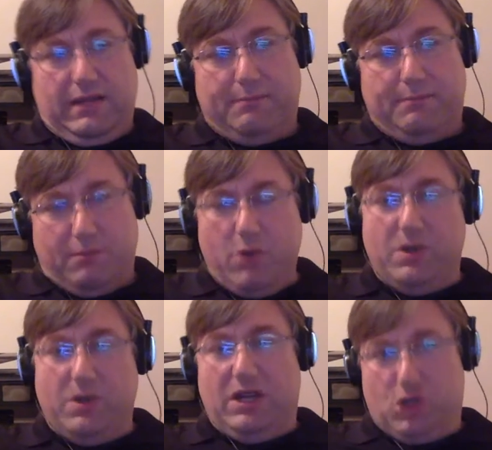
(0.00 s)

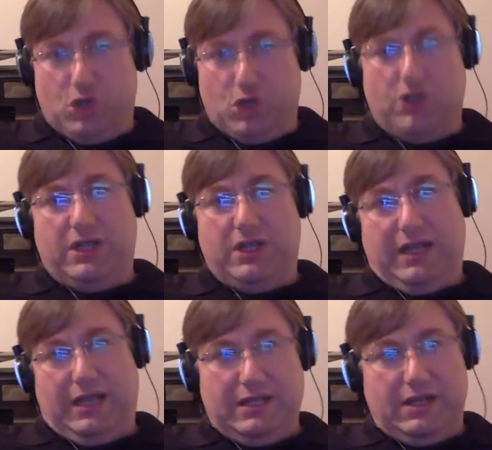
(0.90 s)
promote good
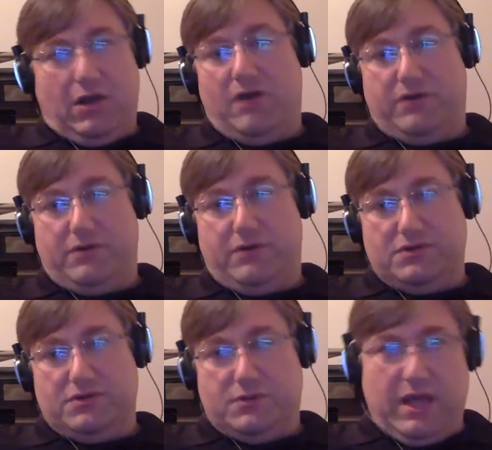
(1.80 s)
indie
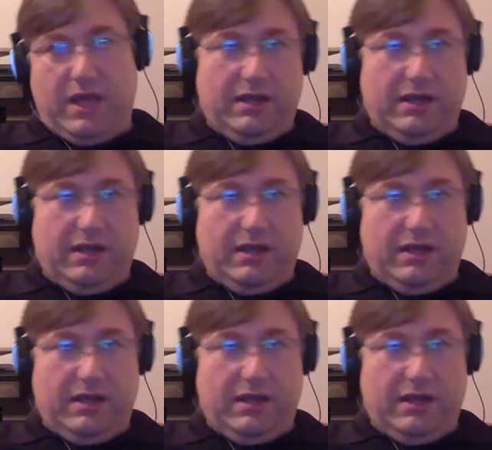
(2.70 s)
authors, okay?